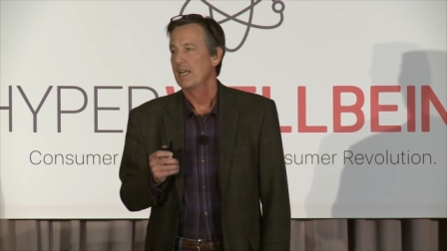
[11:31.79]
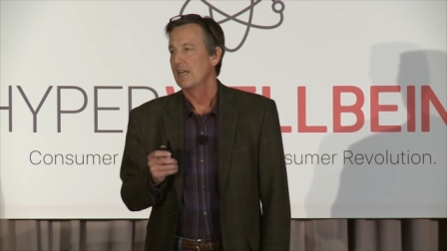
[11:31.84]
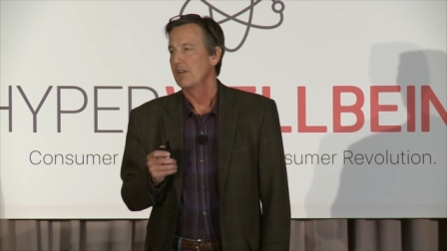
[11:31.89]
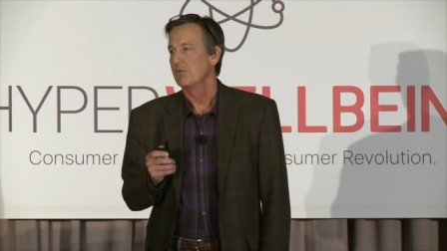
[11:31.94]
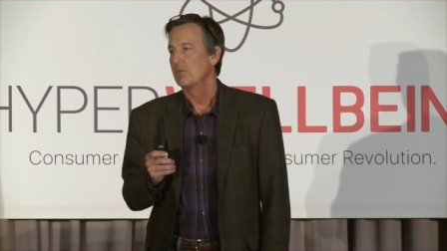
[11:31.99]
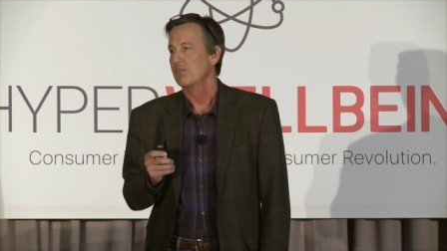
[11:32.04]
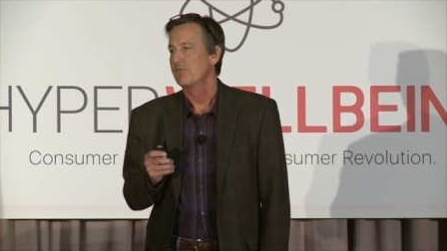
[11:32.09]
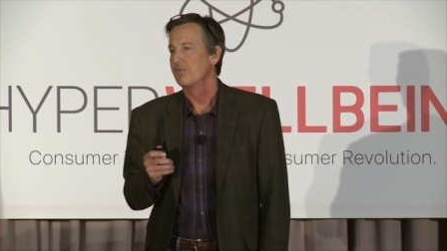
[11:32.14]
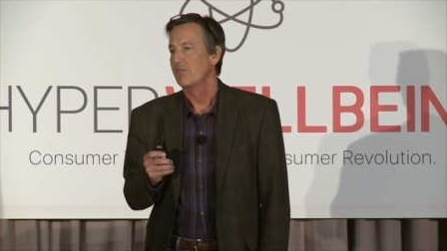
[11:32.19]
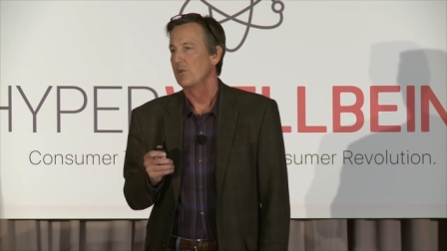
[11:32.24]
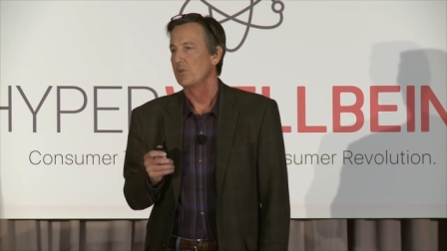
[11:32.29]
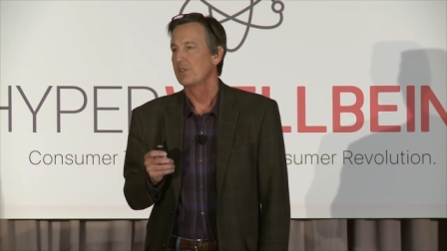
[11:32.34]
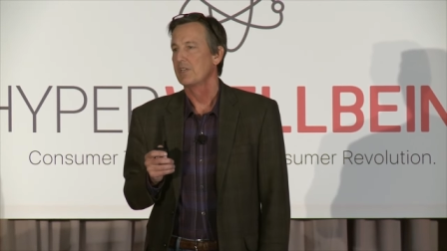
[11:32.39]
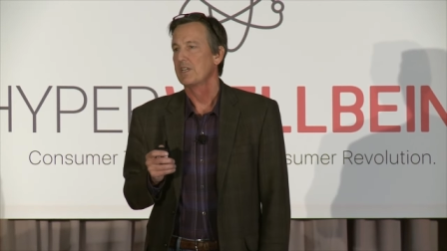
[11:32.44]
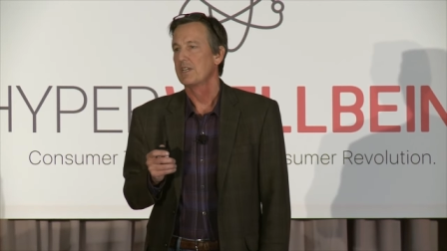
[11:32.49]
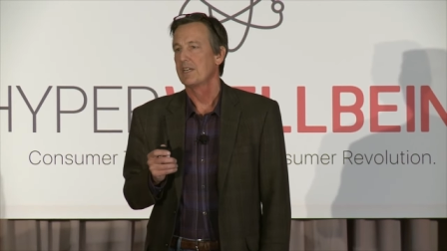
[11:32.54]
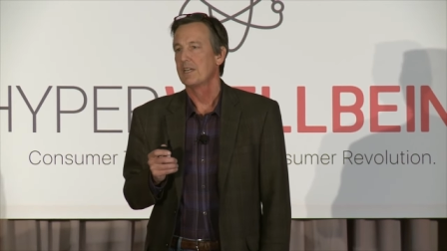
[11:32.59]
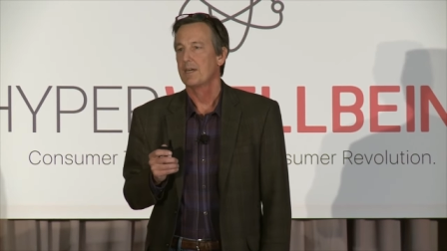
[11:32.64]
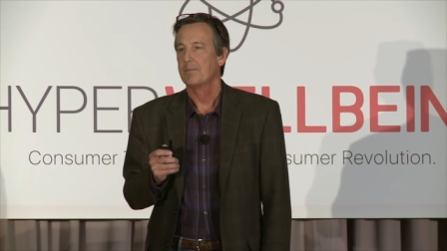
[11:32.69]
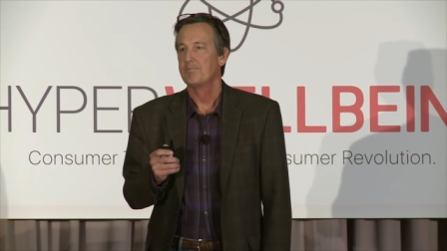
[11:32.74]
and we
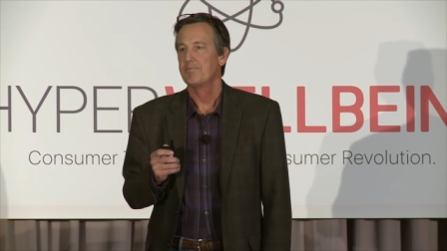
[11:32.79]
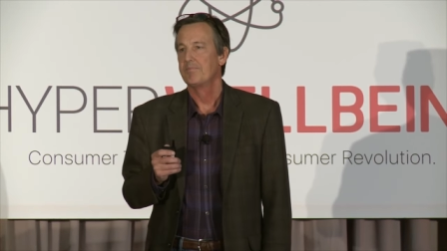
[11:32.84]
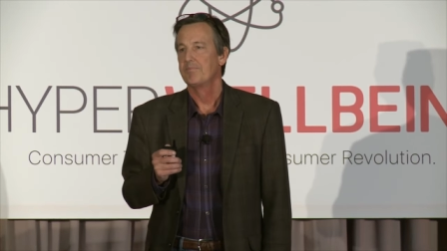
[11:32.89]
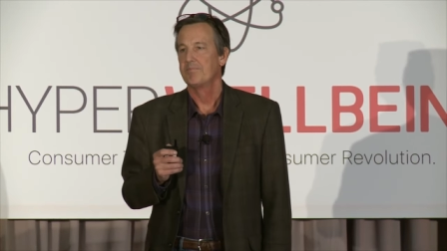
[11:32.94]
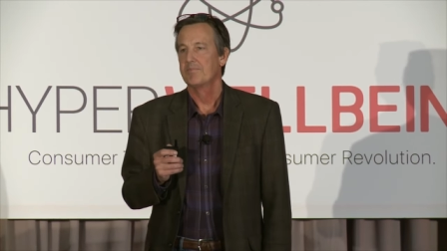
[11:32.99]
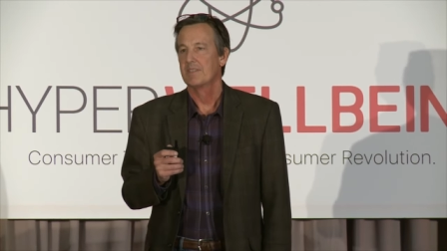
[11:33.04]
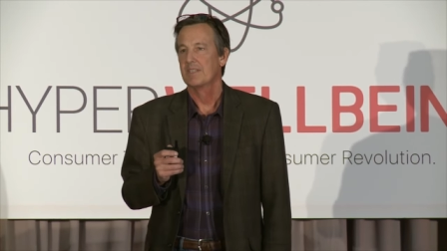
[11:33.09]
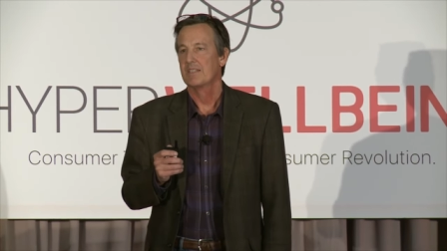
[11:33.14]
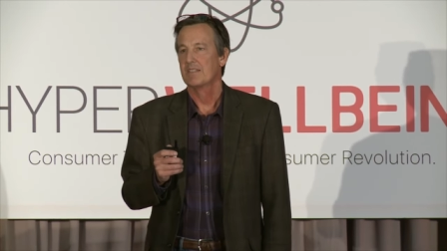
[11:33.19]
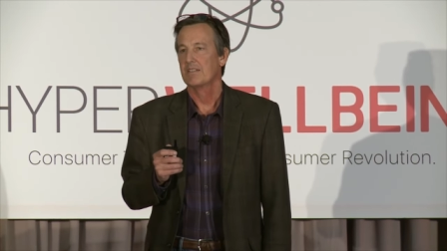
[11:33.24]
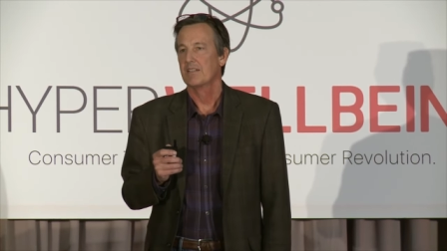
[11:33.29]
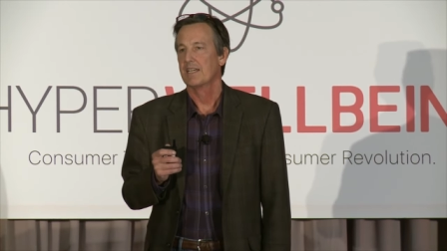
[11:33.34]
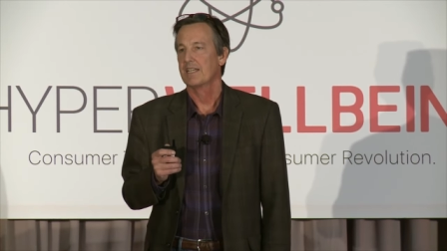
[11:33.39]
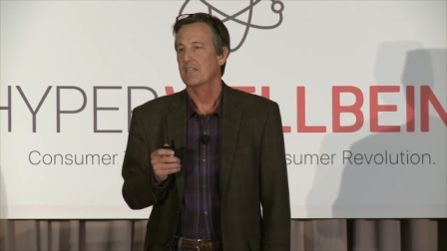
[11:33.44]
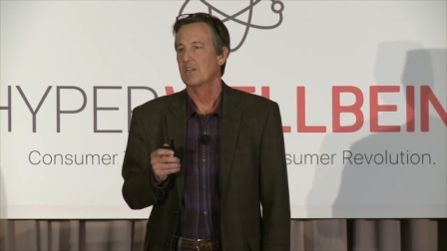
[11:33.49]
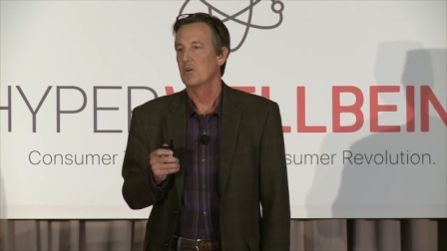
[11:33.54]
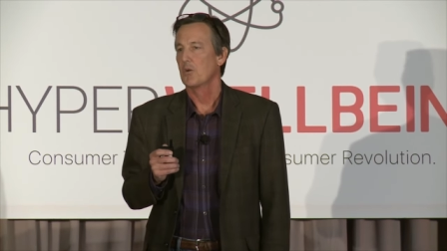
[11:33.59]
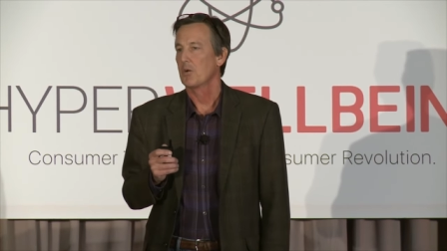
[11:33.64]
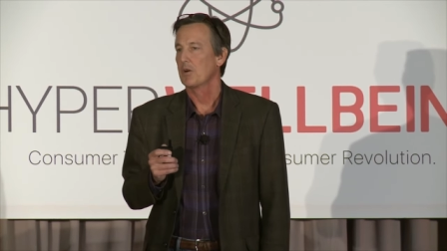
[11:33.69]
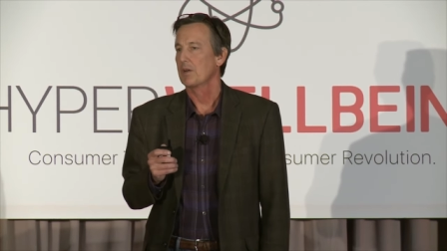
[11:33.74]
folded it up
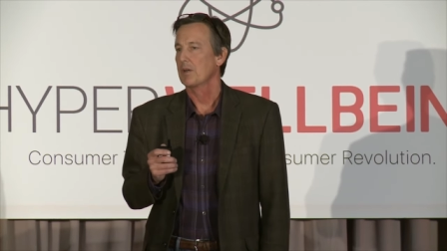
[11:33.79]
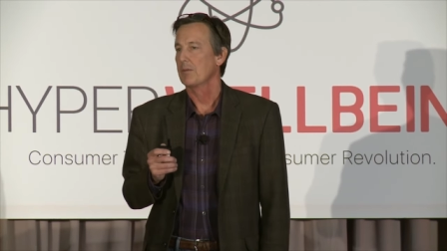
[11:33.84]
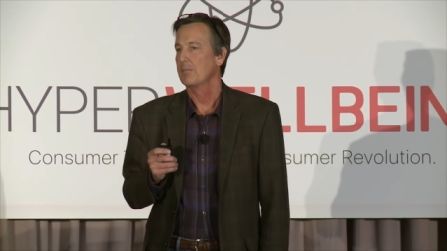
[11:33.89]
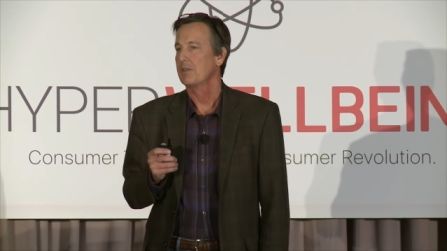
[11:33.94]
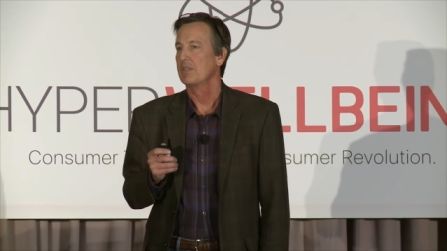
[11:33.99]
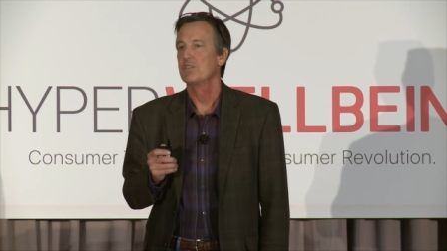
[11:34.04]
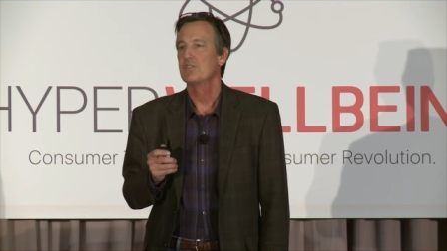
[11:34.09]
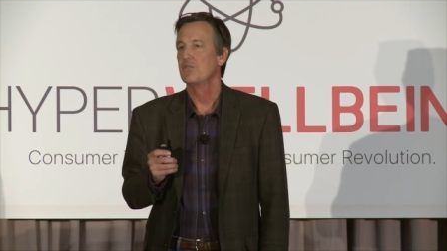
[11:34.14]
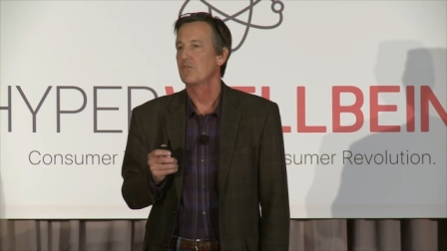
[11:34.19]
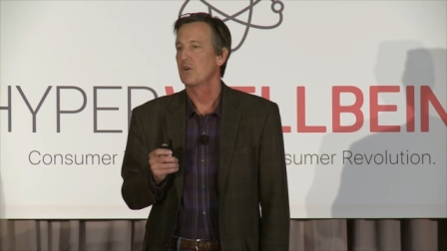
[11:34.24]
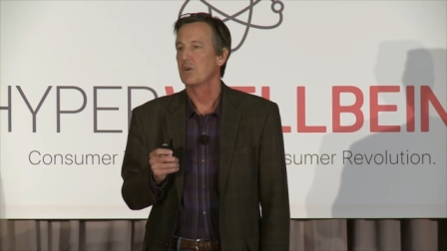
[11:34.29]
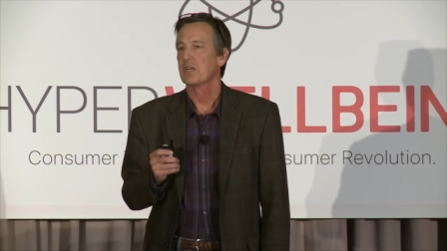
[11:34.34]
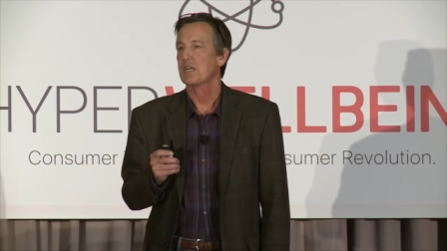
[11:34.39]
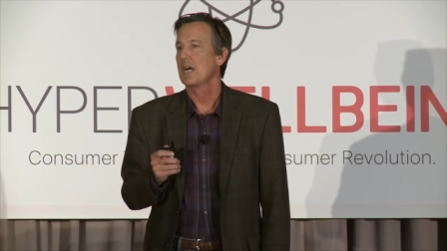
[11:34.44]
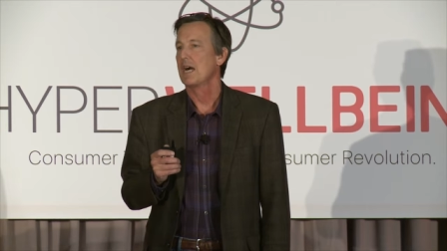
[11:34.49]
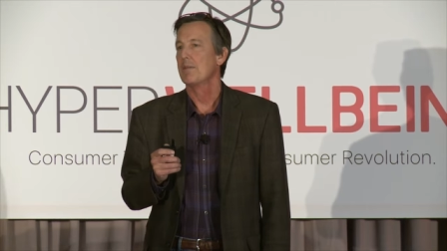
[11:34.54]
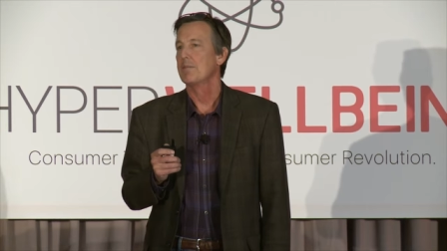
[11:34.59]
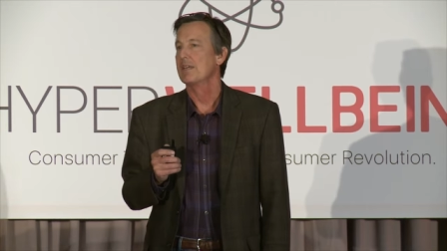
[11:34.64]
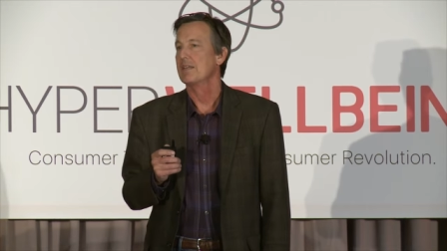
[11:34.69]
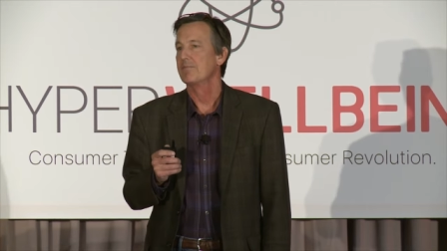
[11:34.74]
like a piece of
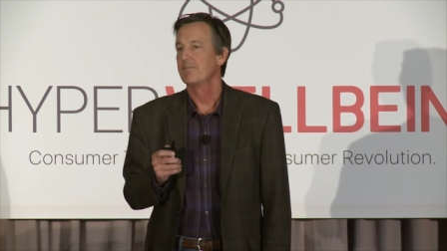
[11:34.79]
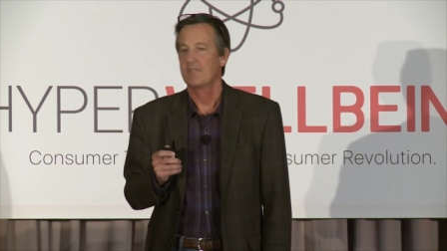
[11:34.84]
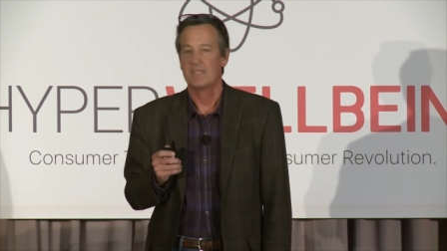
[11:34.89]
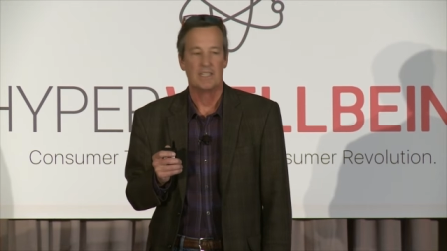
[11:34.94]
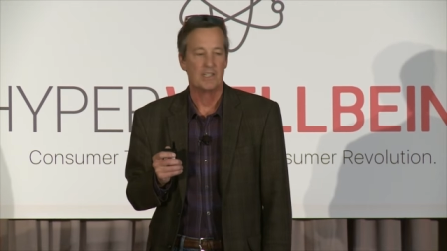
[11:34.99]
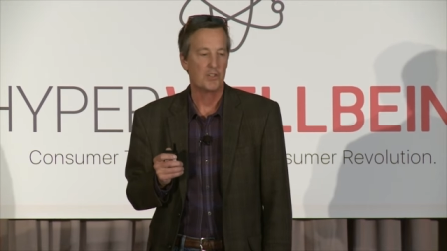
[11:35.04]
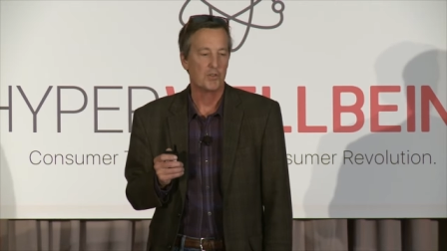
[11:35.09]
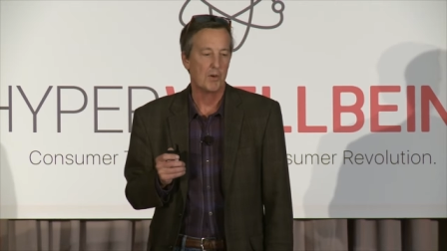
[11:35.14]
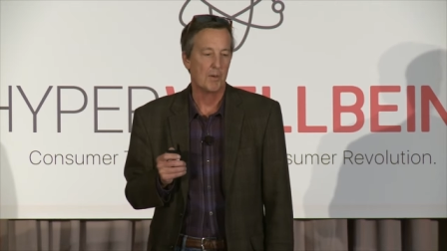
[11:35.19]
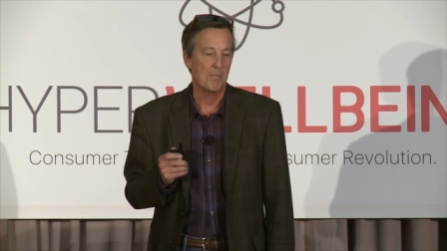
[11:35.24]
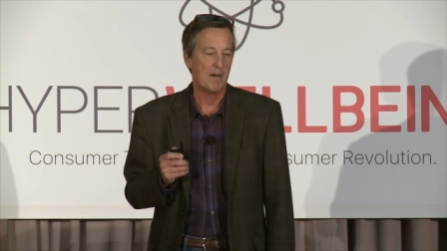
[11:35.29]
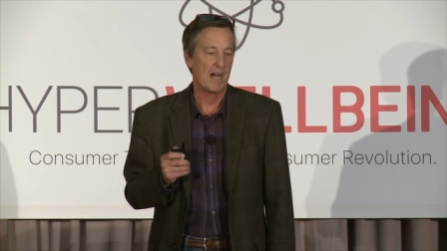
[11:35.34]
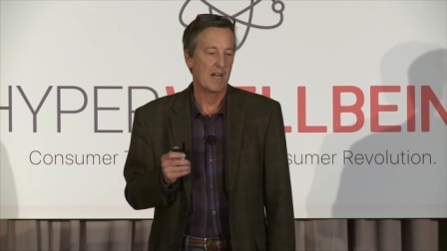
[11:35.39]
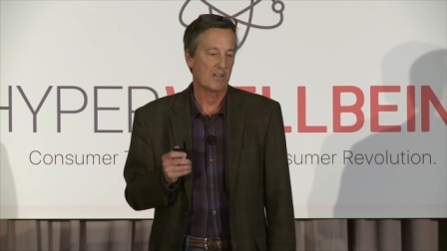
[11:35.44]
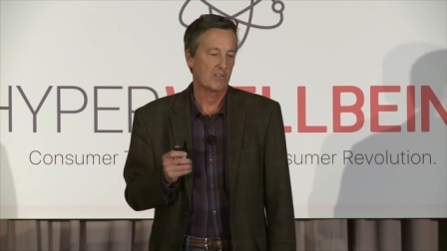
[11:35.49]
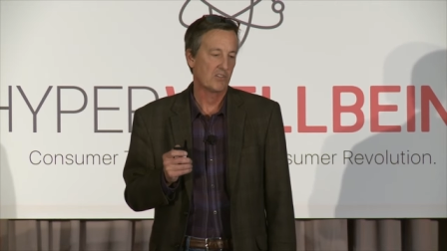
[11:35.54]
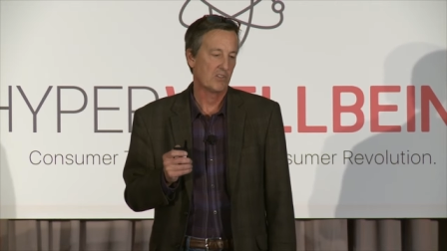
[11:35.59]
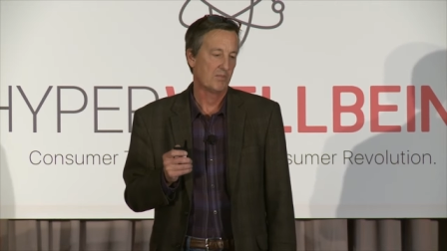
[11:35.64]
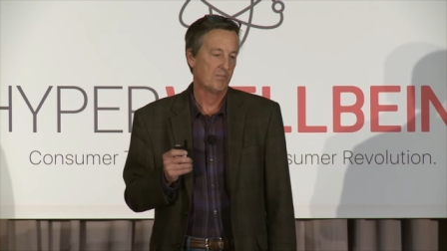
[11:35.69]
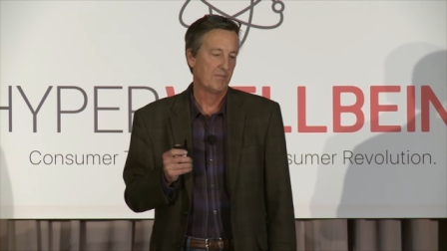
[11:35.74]
origami into a
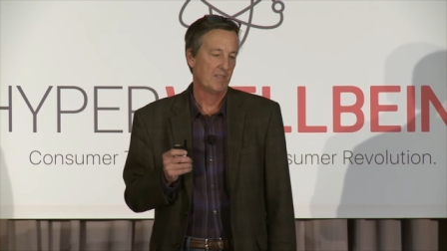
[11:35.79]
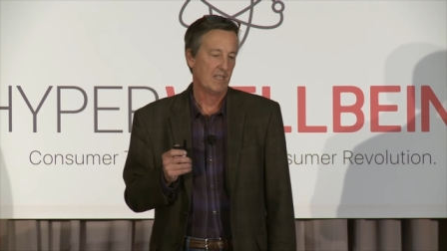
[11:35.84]
box.